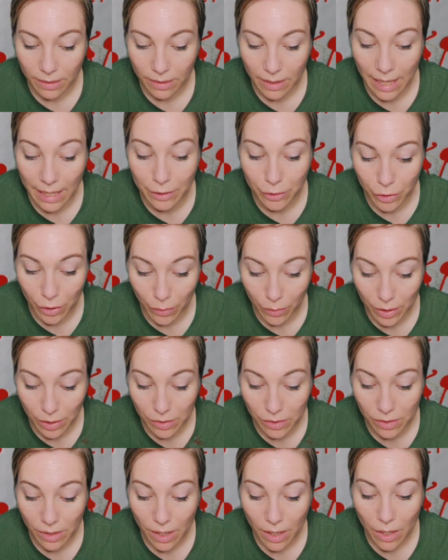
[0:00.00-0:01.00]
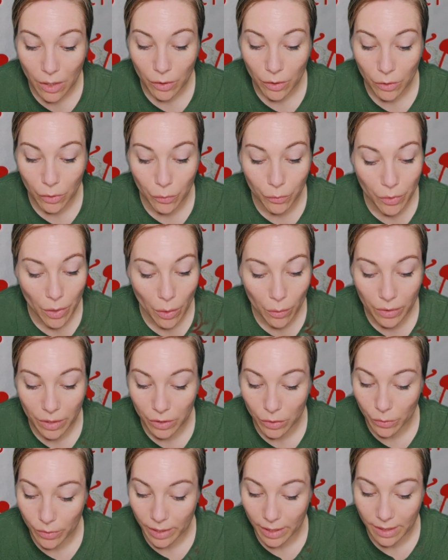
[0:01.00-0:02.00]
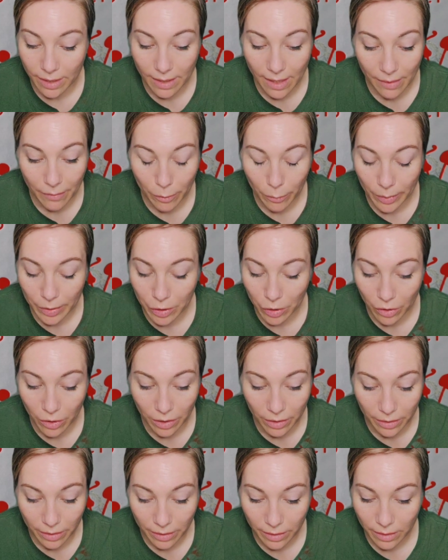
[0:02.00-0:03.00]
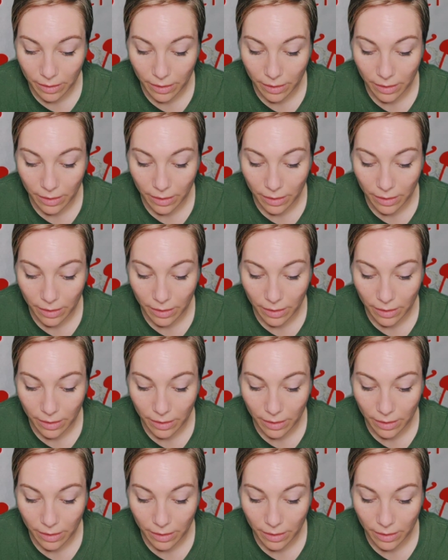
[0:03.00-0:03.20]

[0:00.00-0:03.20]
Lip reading: and Jonas, you know that you can never return."